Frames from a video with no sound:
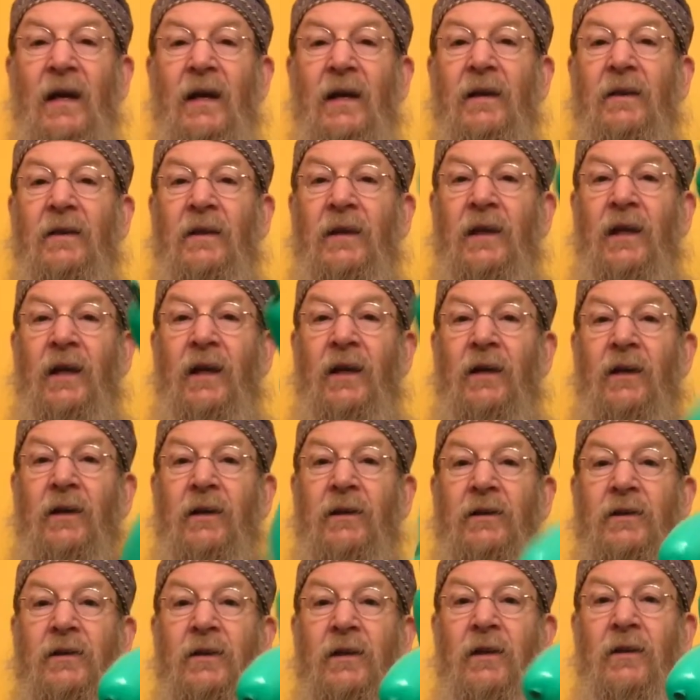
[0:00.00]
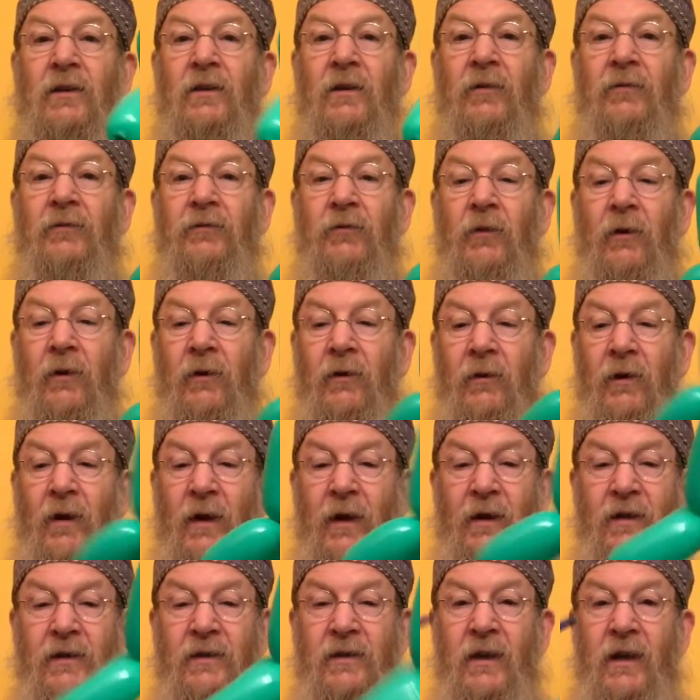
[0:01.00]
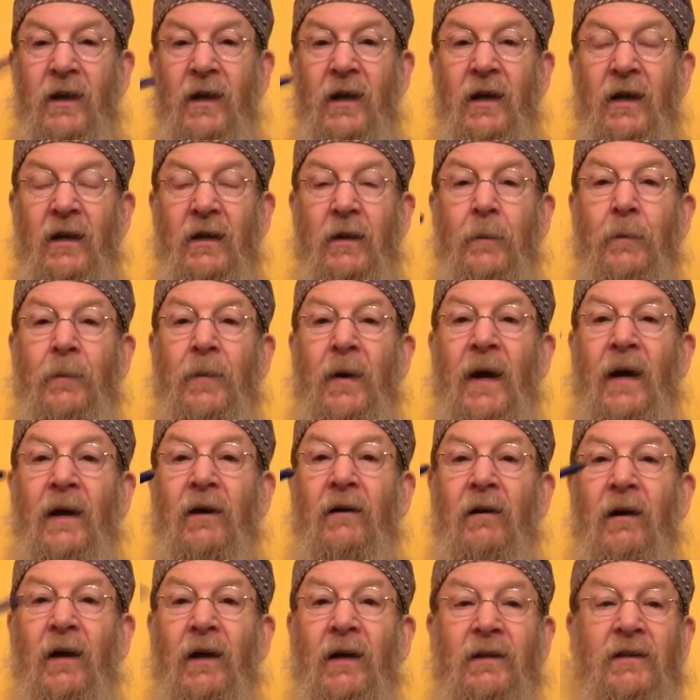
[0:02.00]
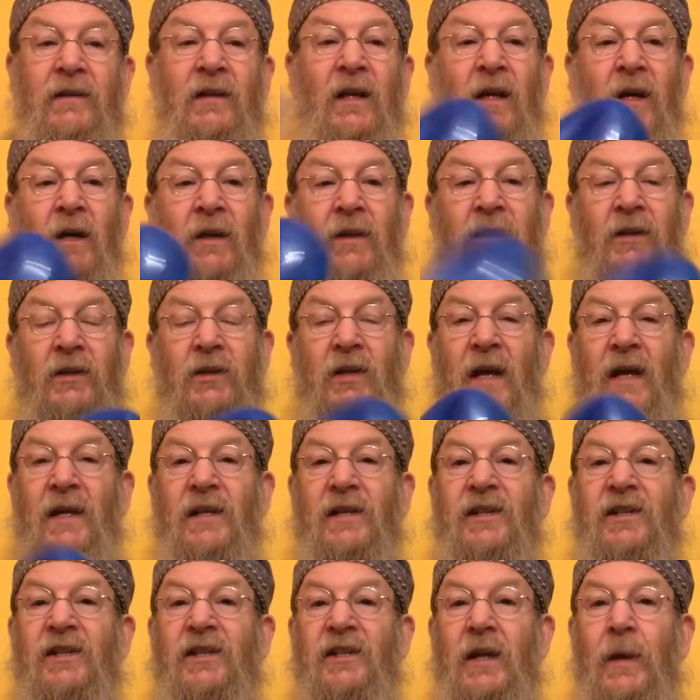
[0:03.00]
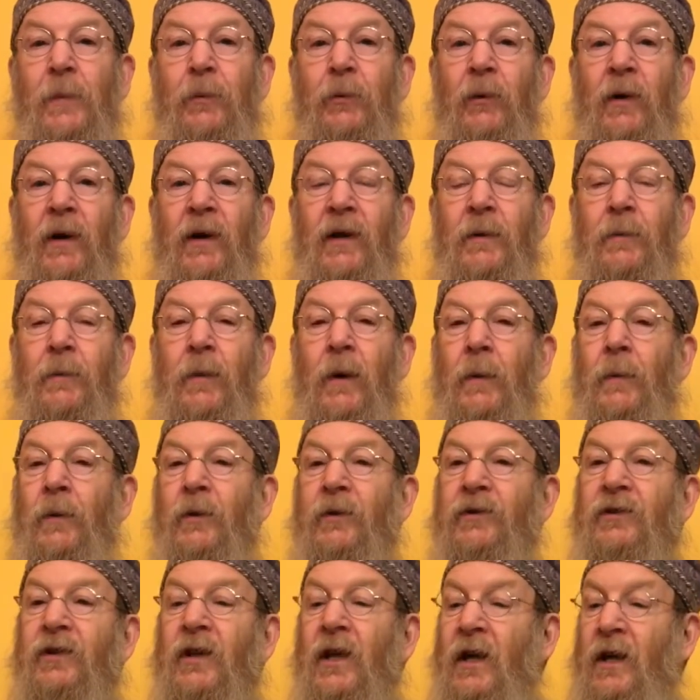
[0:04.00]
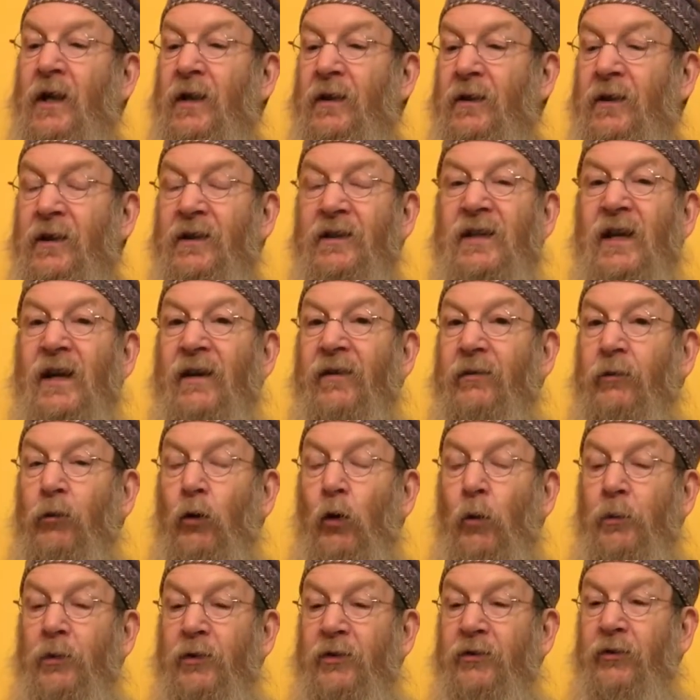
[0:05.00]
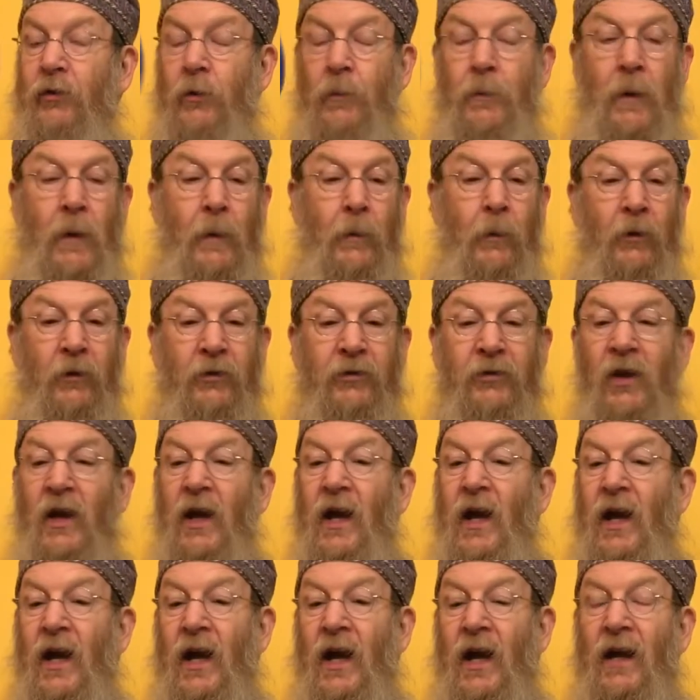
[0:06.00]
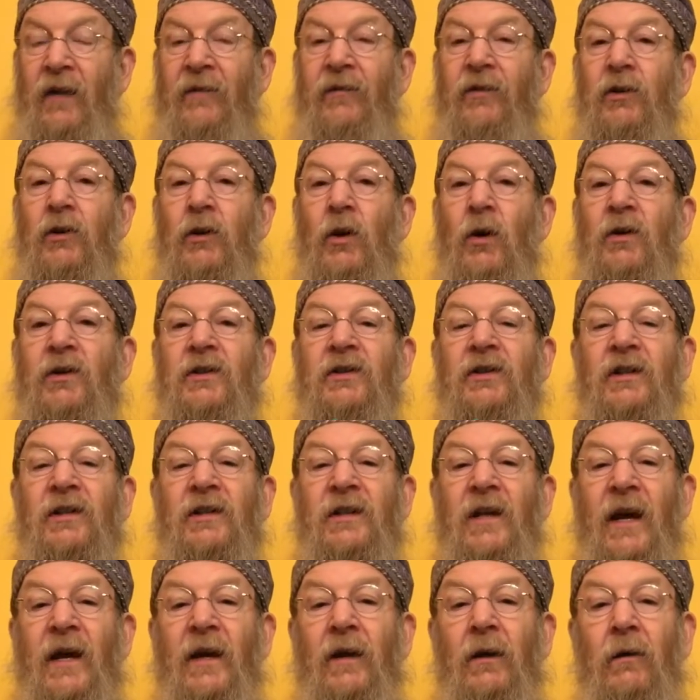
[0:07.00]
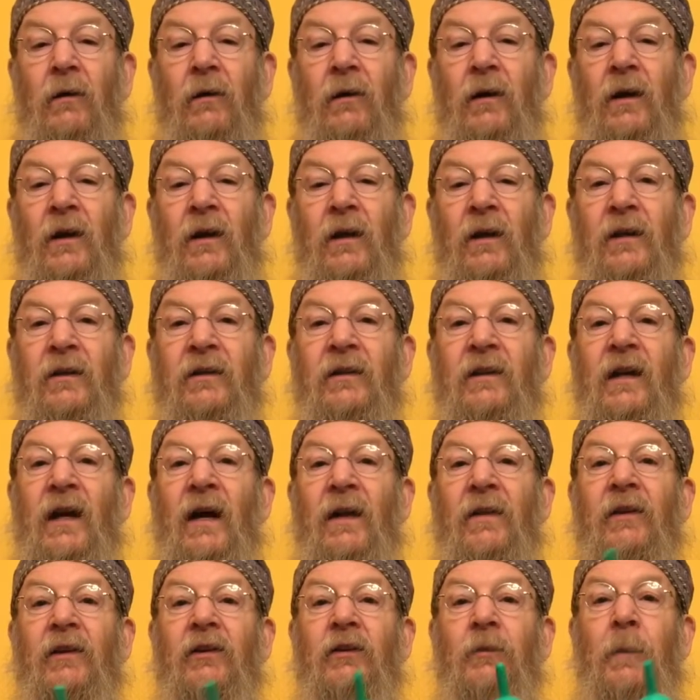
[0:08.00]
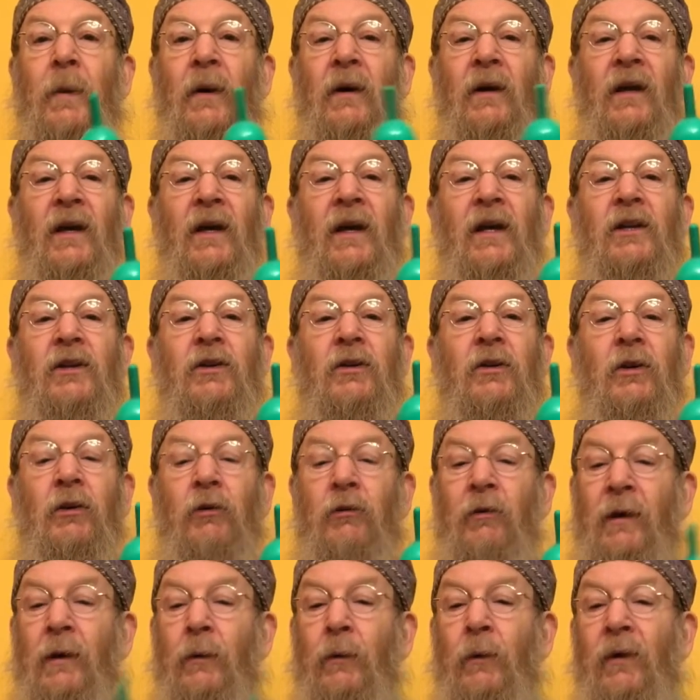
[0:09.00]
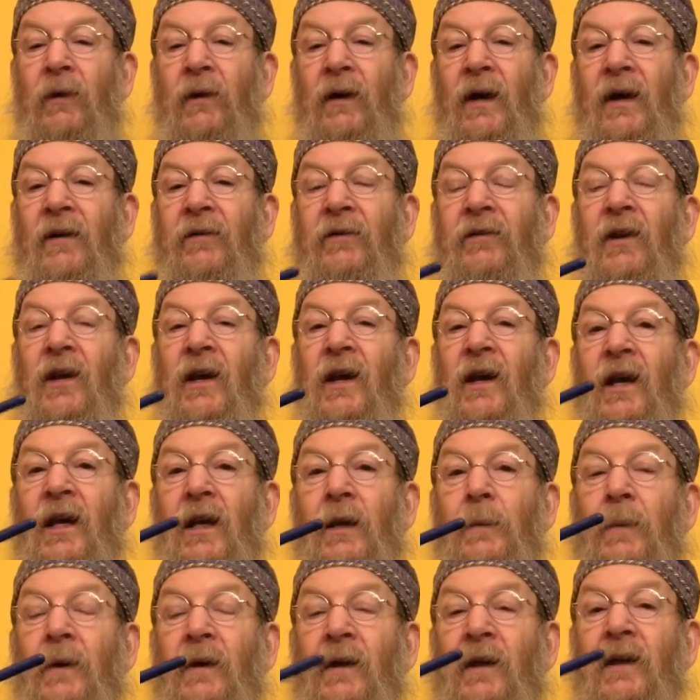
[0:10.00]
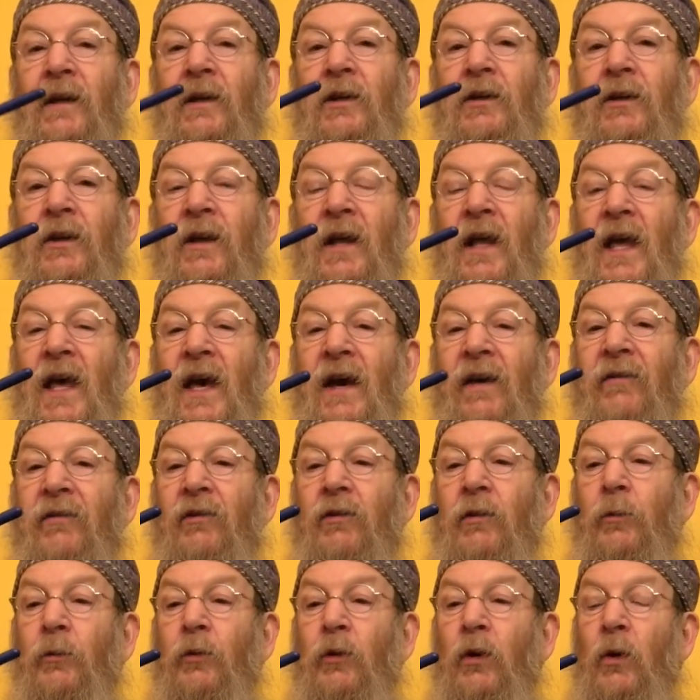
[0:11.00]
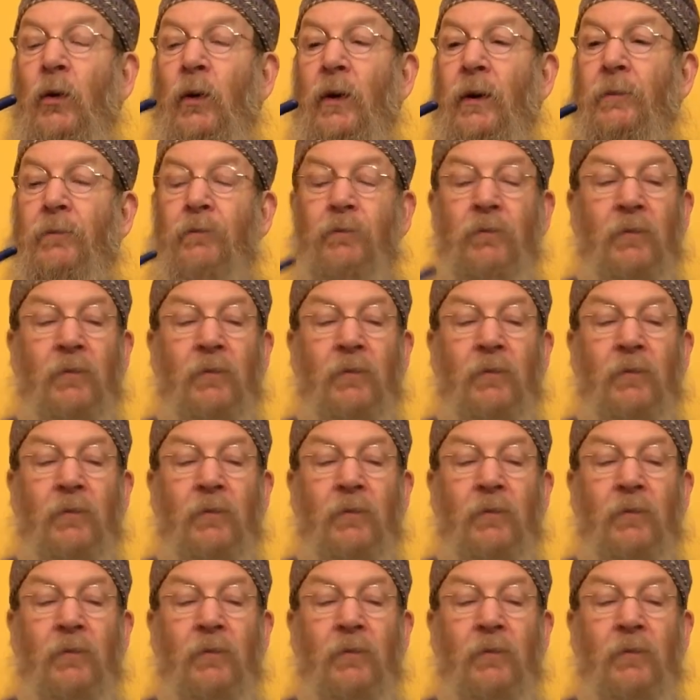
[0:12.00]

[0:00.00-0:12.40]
The ears, the front legs, and the back legs. This has separated bubbles, these have loops for bubbles. And if you notice the tail, see how there's about 1 inch of the green one left and about 1.5 inches of the blue one?